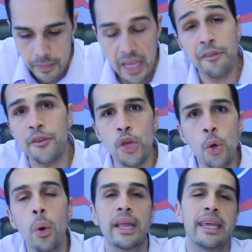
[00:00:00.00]
if
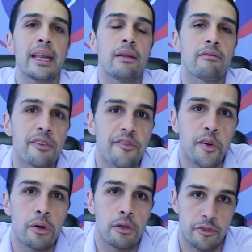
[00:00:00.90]
you want to get
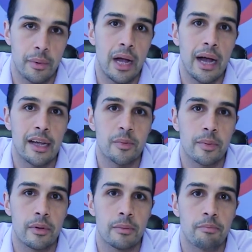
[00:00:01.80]
referrals from a
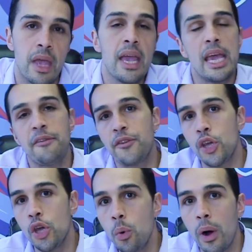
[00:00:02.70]
hospital, if
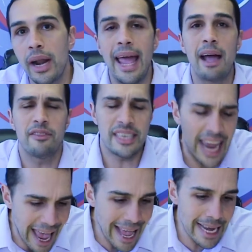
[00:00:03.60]
you want to have
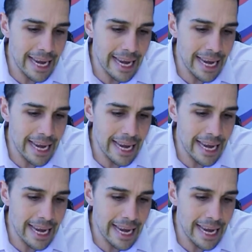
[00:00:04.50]
10